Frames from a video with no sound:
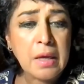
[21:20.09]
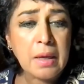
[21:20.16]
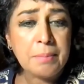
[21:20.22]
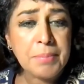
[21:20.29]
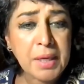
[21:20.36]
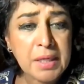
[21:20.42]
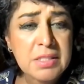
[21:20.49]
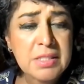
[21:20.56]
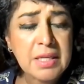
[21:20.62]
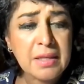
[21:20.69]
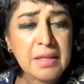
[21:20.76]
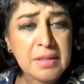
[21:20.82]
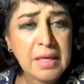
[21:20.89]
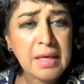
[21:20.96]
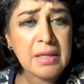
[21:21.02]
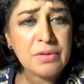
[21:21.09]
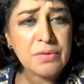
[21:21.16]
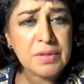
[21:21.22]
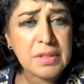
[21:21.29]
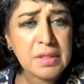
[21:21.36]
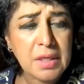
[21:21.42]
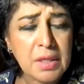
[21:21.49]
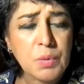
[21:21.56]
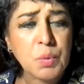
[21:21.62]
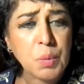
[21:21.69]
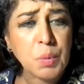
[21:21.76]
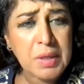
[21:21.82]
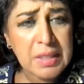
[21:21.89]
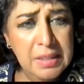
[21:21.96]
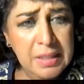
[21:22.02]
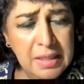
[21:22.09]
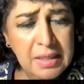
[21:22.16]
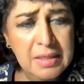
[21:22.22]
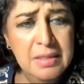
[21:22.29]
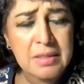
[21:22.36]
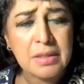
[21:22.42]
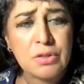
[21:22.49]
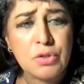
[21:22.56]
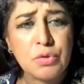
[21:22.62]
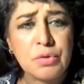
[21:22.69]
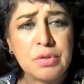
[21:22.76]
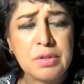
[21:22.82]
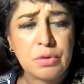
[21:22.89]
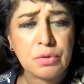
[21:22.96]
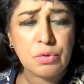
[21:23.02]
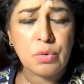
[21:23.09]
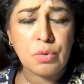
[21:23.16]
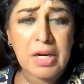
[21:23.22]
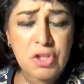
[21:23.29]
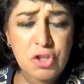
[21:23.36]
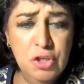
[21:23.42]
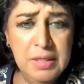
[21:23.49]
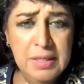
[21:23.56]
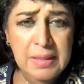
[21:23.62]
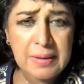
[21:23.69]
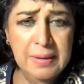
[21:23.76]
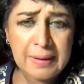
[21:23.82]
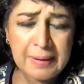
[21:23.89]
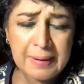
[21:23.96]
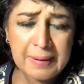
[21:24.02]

But at the end of the day, we will need to actually